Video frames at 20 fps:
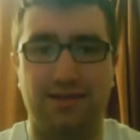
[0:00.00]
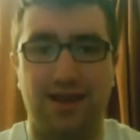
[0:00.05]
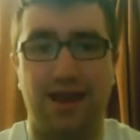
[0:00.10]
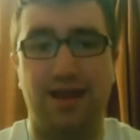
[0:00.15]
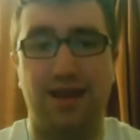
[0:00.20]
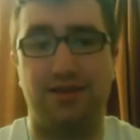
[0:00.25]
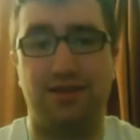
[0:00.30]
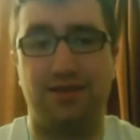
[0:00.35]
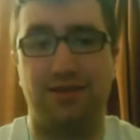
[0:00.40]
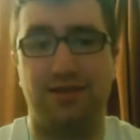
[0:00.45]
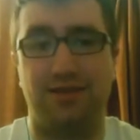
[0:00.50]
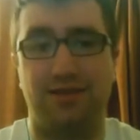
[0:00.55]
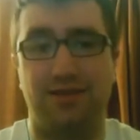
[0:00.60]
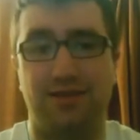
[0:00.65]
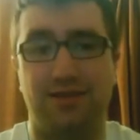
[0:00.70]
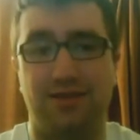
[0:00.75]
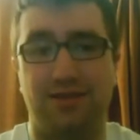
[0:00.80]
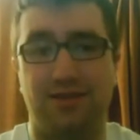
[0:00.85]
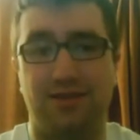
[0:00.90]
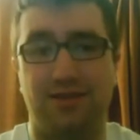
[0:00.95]
And
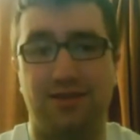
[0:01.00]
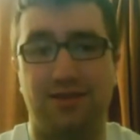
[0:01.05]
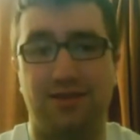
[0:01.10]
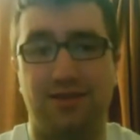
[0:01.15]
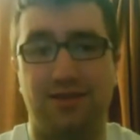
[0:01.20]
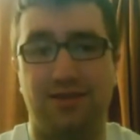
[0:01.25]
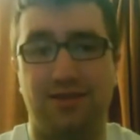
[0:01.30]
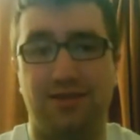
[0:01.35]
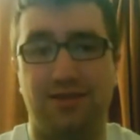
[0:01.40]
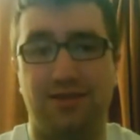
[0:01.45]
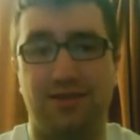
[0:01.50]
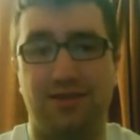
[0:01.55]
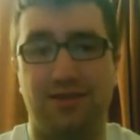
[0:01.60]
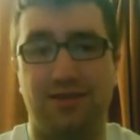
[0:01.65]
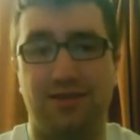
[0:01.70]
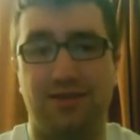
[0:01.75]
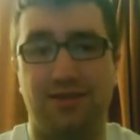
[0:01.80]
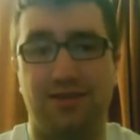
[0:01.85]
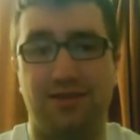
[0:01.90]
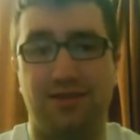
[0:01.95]
if Bylsma does go to
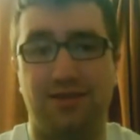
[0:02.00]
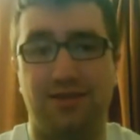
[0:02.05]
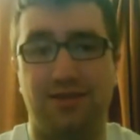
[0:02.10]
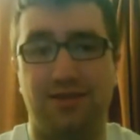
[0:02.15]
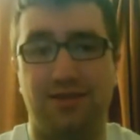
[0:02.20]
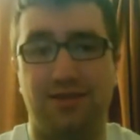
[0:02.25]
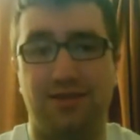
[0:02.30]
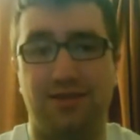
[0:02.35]
Vancouver,